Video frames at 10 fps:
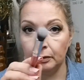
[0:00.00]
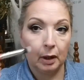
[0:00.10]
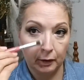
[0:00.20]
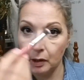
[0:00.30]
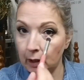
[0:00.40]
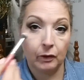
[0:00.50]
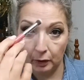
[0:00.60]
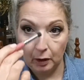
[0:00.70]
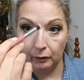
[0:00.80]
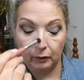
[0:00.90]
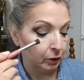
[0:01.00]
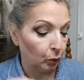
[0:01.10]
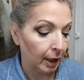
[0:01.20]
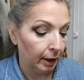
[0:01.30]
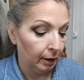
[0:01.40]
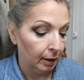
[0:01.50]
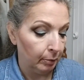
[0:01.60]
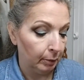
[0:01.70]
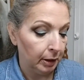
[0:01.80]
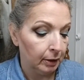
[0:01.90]
carving brush. Okay, this is for doing very, very direct highlighting. And I'm going
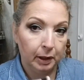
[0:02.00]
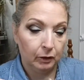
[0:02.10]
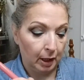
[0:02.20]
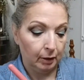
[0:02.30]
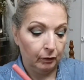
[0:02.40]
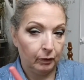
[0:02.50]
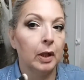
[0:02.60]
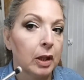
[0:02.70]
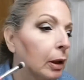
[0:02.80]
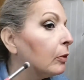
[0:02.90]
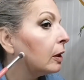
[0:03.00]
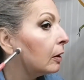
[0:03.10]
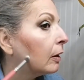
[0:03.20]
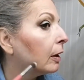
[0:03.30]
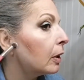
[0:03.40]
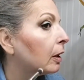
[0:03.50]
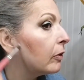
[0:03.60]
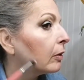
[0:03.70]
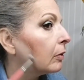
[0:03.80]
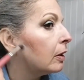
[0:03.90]
to be dipping into that very, very white shade. I'm going to come over here, and I'm going to carve this
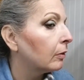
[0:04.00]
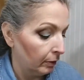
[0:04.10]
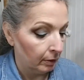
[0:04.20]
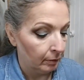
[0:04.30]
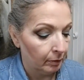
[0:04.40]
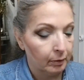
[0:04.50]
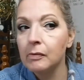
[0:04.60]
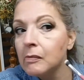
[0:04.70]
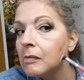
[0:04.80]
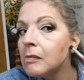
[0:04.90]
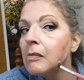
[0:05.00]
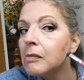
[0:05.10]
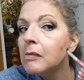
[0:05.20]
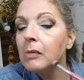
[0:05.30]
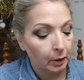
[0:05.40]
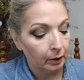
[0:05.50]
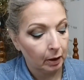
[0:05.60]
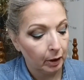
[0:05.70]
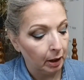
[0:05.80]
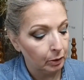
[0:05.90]
out right here. Really like to curve
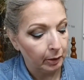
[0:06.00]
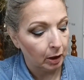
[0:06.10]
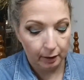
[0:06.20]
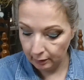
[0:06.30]
out my jawline.